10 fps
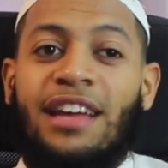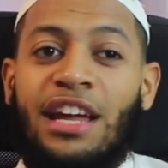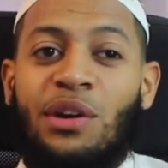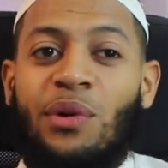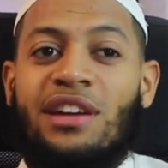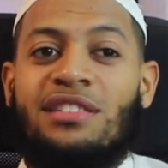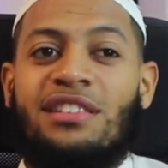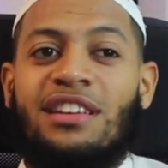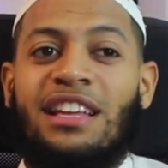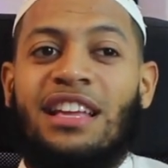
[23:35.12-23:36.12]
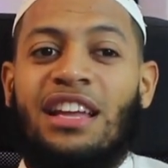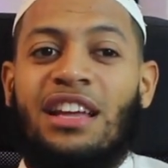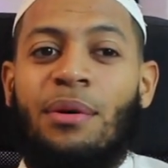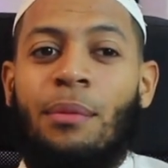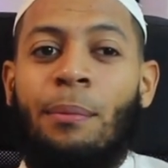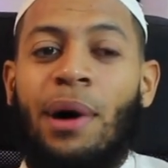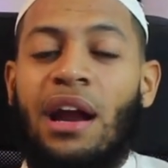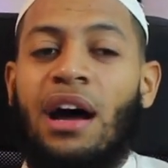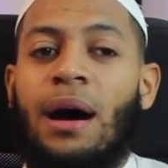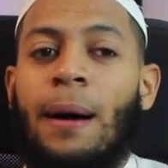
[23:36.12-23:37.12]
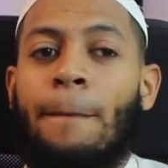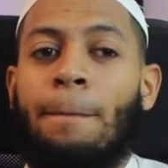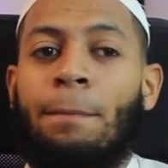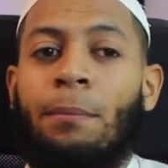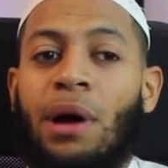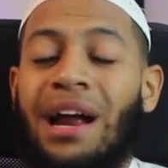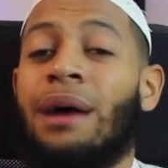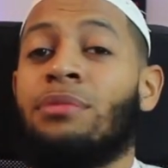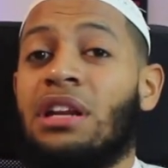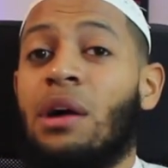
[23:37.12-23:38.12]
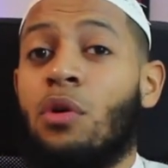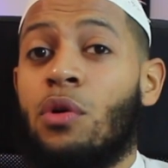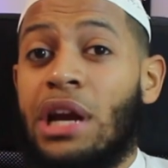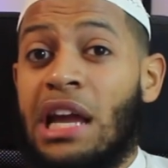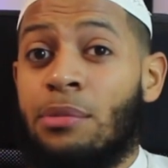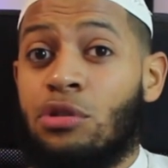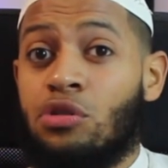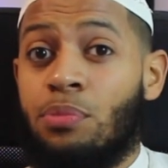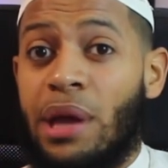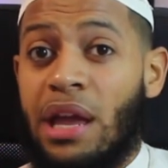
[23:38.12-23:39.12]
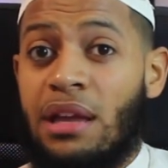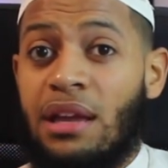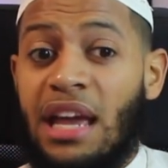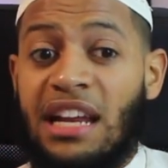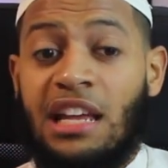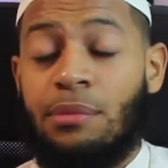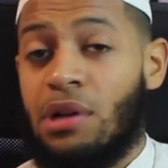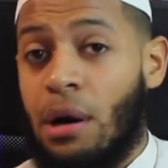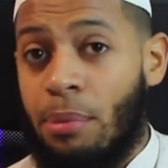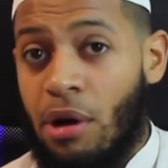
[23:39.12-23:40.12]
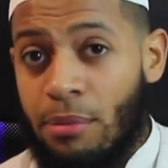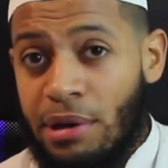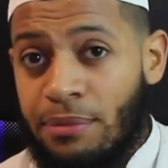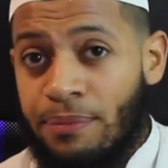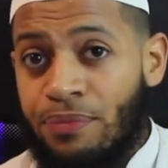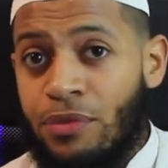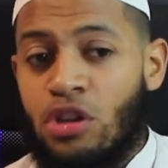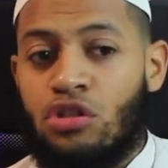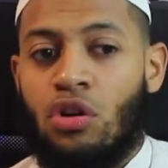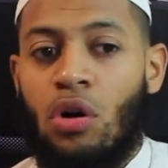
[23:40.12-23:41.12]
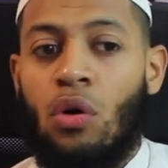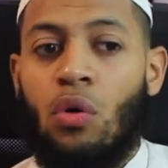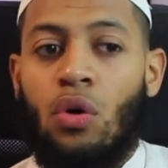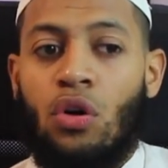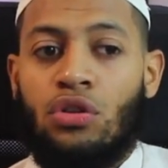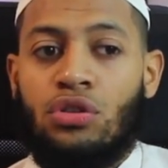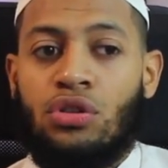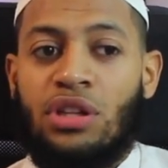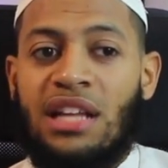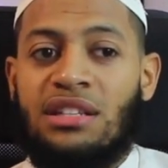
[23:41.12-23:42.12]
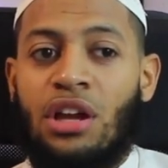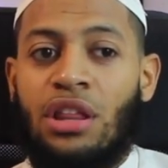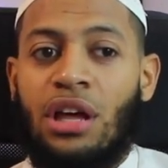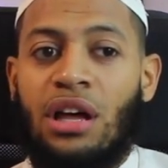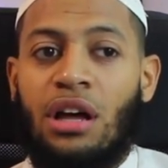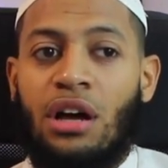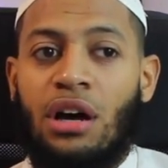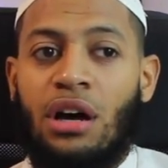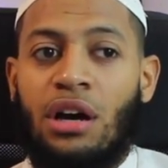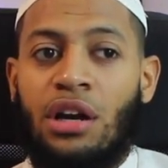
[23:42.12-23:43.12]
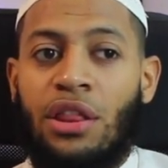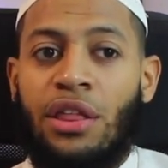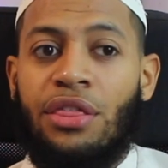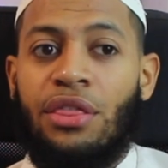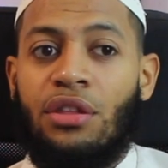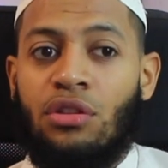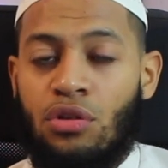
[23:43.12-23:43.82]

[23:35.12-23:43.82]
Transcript: anyways. But alhamdulillah, we were able to pay and keep the apartment. So that's another asset